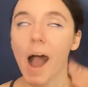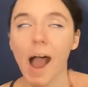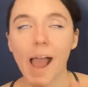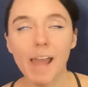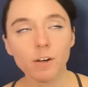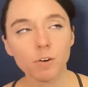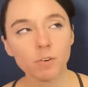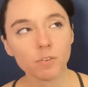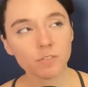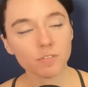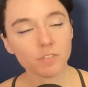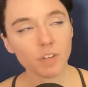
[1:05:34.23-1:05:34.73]

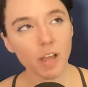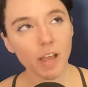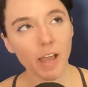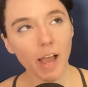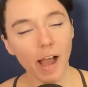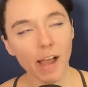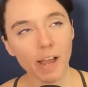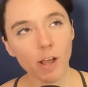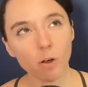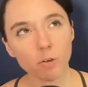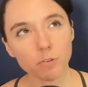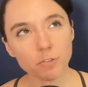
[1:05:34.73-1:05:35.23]

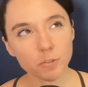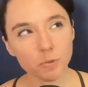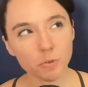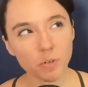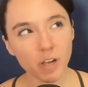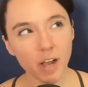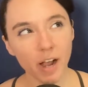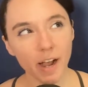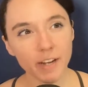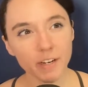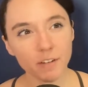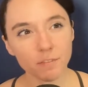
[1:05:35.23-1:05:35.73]
I
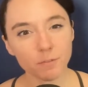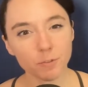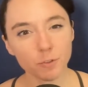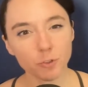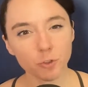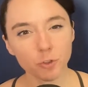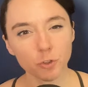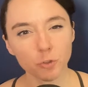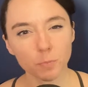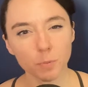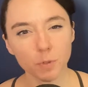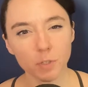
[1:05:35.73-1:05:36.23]
also kind
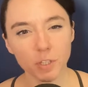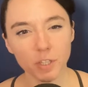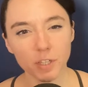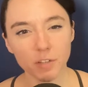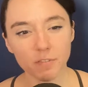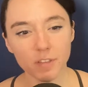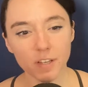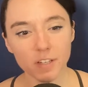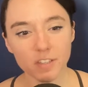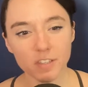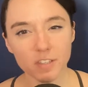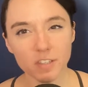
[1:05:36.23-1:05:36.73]
of do
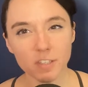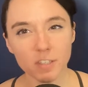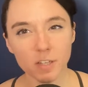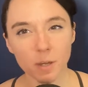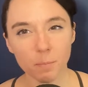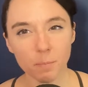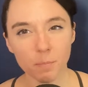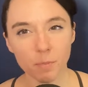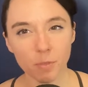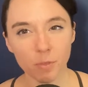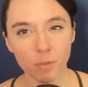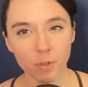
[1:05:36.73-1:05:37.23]
believe that
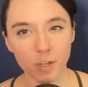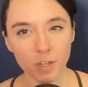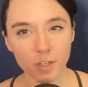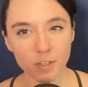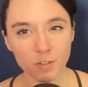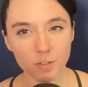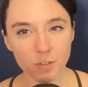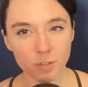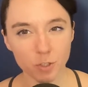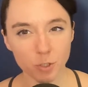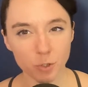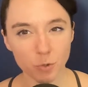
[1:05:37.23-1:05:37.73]
some
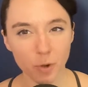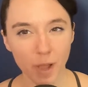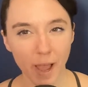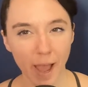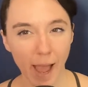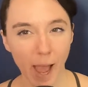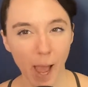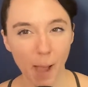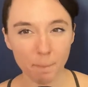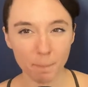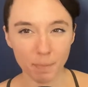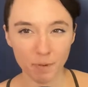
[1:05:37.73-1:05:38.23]
things
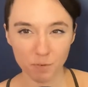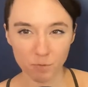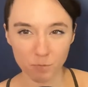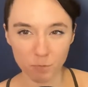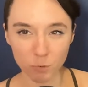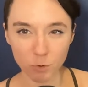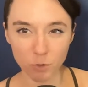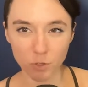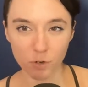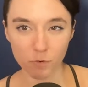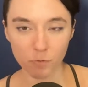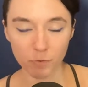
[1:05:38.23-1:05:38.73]
do
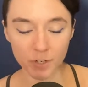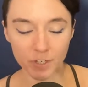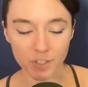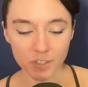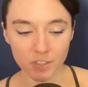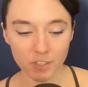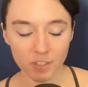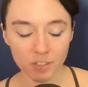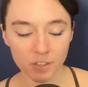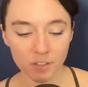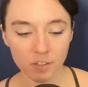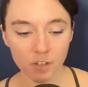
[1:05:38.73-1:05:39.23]
happen for a
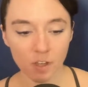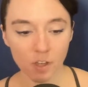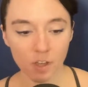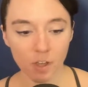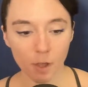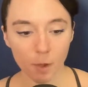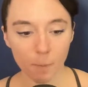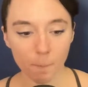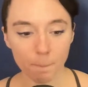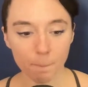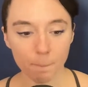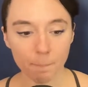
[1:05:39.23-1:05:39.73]
reason,
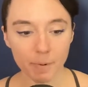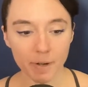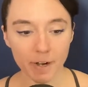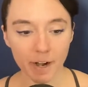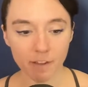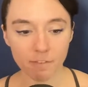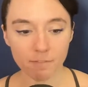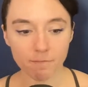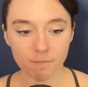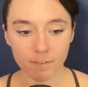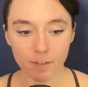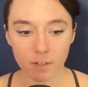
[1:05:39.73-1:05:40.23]

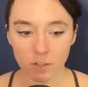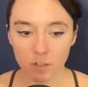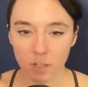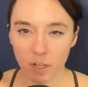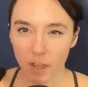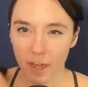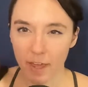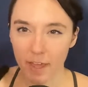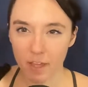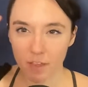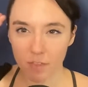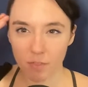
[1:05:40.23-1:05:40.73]
but I
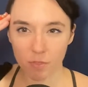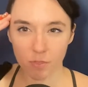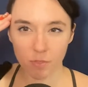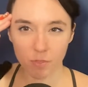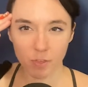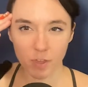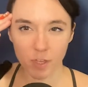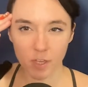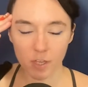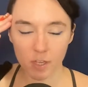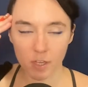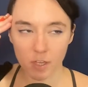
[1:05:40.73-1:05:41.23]
feel like
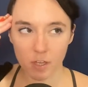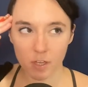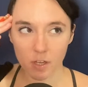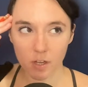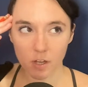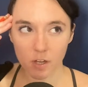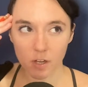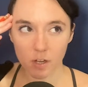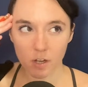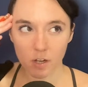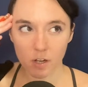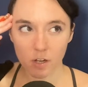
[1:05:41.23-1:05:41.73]

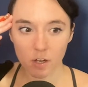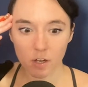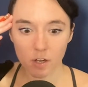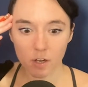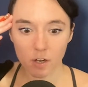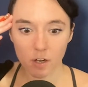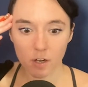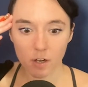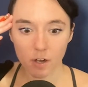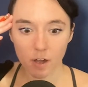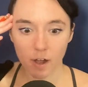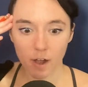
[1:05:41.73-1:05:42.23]
the
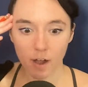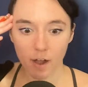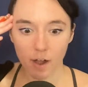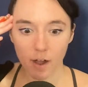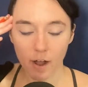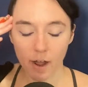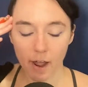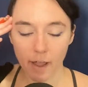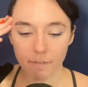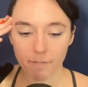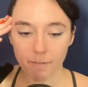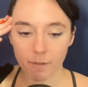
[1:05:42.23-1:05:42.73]

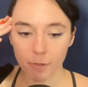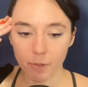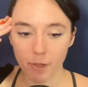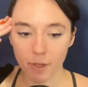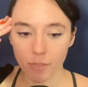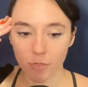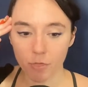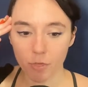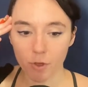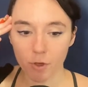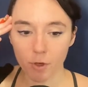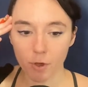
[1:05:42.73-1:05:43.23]

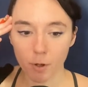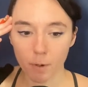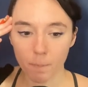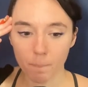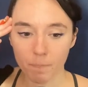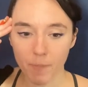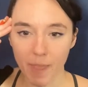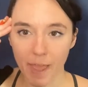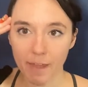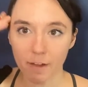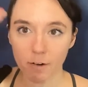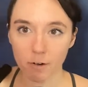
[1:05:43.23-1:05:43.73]

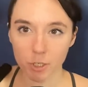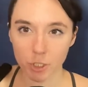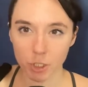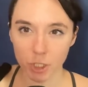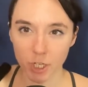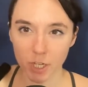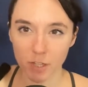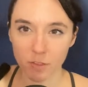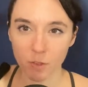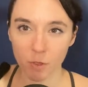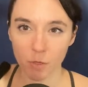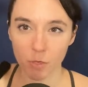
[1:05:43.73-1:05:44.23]

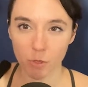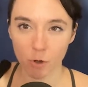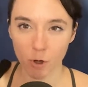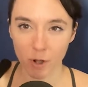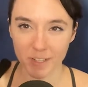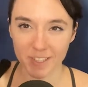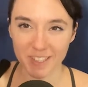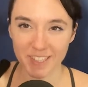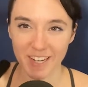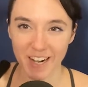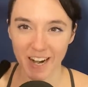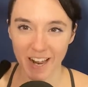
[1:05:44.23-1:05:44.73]
energy and the
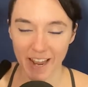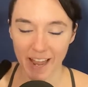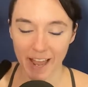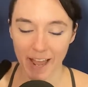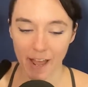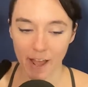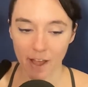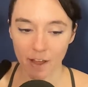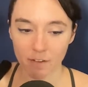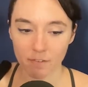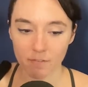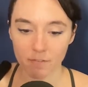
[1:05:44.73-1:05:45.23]
thoughts that
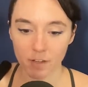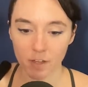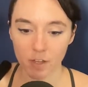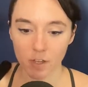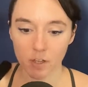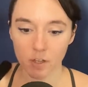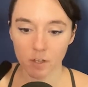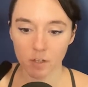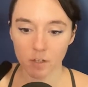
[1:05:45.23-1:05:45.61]
I have